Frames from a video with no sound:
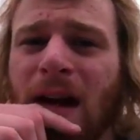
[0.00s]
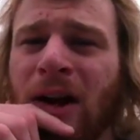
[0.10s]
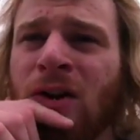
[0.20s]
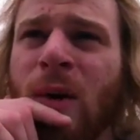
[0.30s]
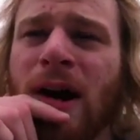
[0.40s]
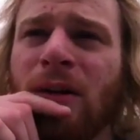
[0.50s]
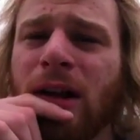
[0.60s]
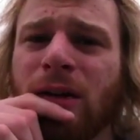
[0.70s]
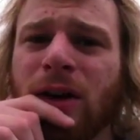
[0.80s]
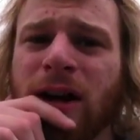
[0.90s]
I don't know why I don't
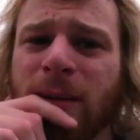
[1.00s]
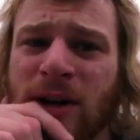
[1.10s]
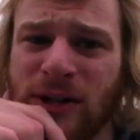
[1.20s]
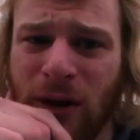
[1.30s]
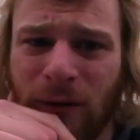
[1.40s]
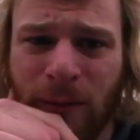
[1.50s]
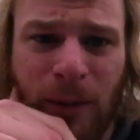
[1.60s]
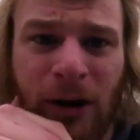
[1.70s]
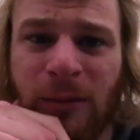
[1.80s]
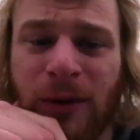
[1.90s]
like looking at myself,
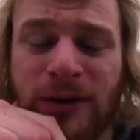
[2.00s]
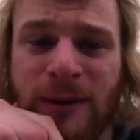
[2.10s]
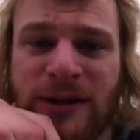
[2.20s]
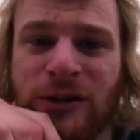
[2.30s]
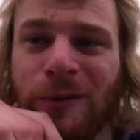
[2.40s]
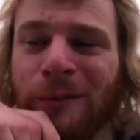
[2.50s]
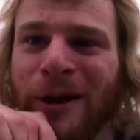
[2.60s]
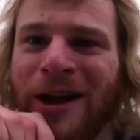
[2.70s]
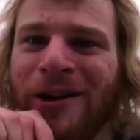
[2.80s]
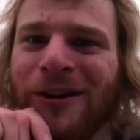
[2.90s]
probably because of my stupid
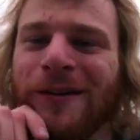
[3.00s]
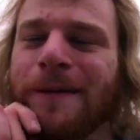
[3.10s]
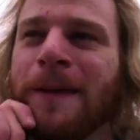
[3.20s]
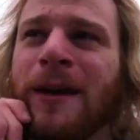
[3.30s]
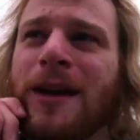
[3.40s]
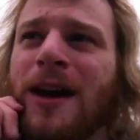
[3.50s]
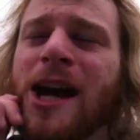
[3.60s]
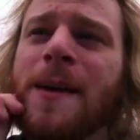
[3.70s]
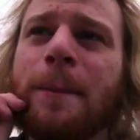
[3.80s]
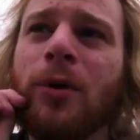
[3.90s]
hair.
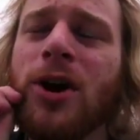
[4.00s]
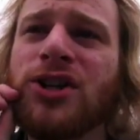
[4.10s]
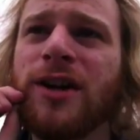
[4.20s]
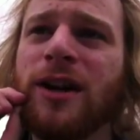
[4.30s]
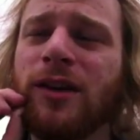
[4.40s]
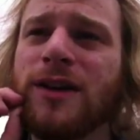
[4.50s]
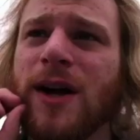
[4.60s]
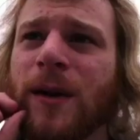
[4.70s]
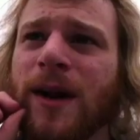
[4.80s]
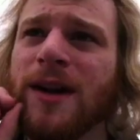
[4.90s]
I can brush it and it looks
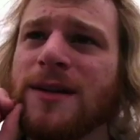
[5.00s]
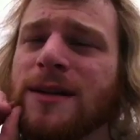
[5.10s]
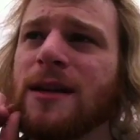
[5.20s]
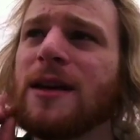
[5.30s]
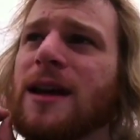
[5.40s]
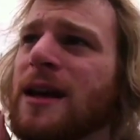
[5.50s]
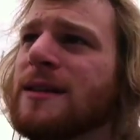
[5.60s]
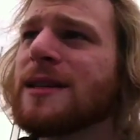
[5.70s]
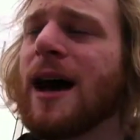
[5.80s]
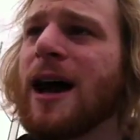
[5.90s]
all nice
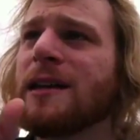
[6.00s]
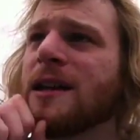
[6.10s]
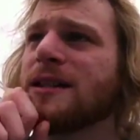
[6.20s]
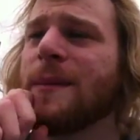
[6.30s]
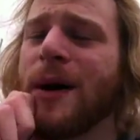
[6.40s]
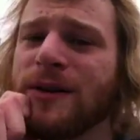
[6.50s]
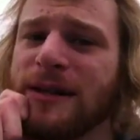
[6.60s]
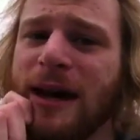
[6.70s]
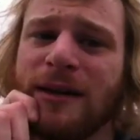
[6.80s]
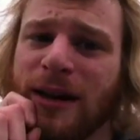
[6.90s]
inside, and I step
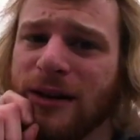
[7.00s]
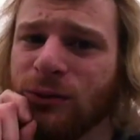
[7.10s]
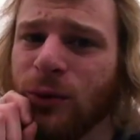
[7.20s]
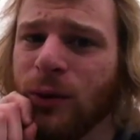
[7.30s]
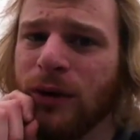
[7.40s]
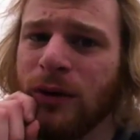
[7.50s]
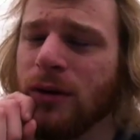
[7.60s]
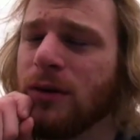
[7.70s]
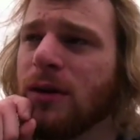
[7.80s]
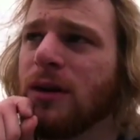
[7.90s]
outside and it gets ruined.
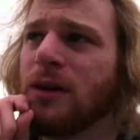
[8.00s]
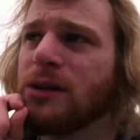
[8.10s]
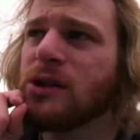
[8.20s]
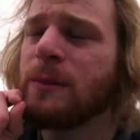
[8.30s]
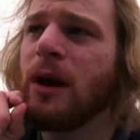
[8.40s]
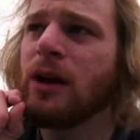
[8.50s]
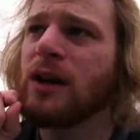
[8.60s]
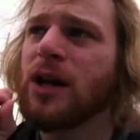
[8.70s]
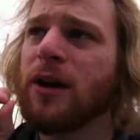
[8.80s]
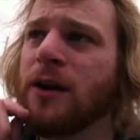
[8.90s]
So I'm probably
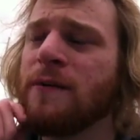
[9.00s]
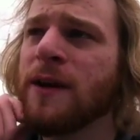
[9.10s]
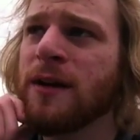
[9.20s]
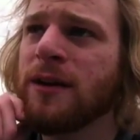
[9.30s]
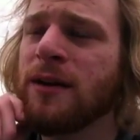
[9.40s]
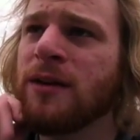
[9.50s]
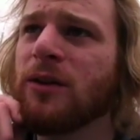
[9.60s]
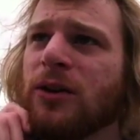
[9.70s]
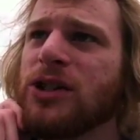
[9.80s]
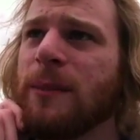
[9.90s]
going to cut it. If I get an
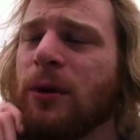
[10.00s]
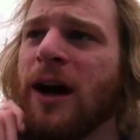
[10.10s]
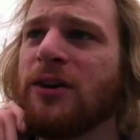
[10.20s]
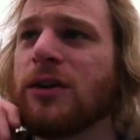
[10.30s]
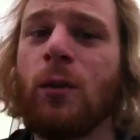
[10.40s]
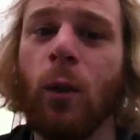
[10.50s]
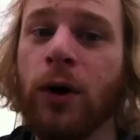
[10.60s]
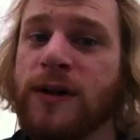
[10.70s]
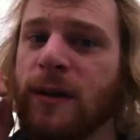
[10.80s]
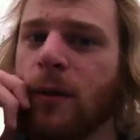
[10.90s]
internship or actually
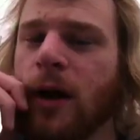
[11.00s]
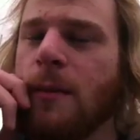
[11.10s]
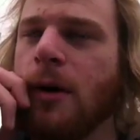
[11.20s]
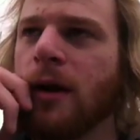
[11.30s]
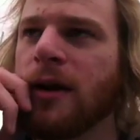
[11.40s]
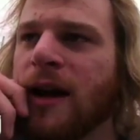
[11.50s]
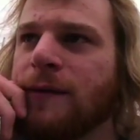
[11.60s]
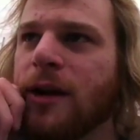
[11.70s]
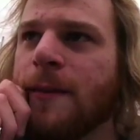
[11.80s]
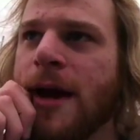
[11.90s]
work somewhere, I'm probably going to have
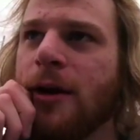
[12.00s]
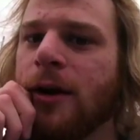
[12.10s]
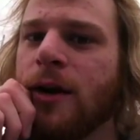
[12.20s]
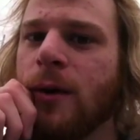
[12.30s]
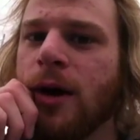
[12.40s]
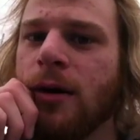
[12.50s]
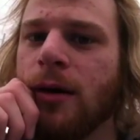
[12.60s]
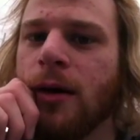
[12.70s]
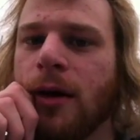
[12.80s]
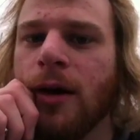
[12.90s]
to cut my hair anyway.
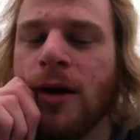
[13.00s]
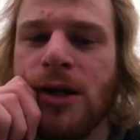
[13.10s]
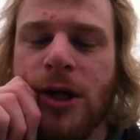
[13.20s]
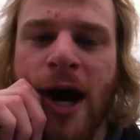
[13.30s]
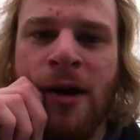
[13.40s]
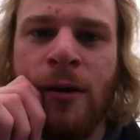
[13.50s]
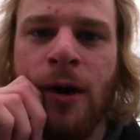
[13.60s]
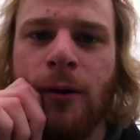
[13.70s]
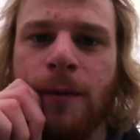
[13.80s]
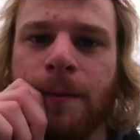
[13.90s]
So I don't
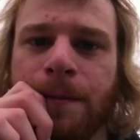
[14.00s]
know.